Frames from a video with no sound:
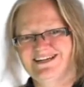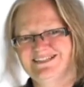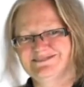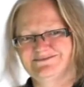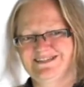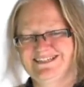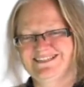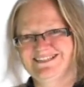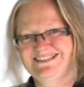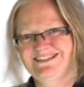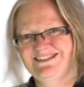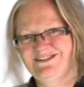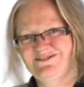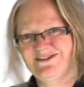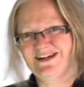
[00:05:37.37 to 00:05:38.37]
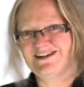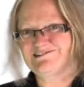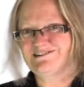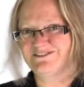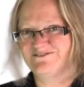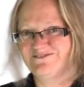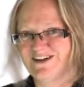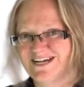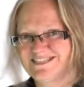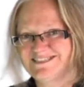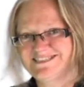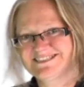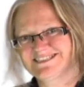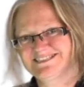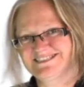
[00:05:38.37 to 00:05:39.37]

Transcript: as we continue our advanced